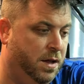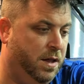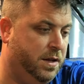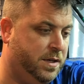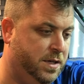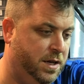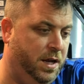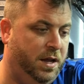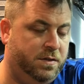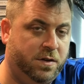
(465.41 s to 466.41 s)
Let's
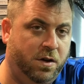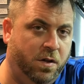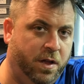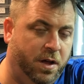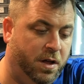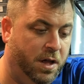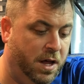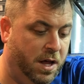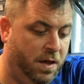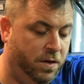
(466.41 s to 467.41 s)
see. So,
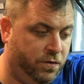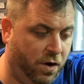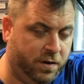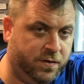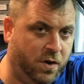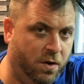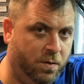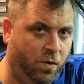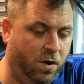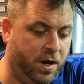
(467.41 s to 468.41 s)
the truck
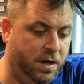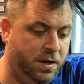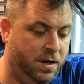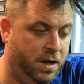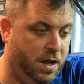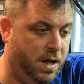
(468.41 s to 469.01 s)
started working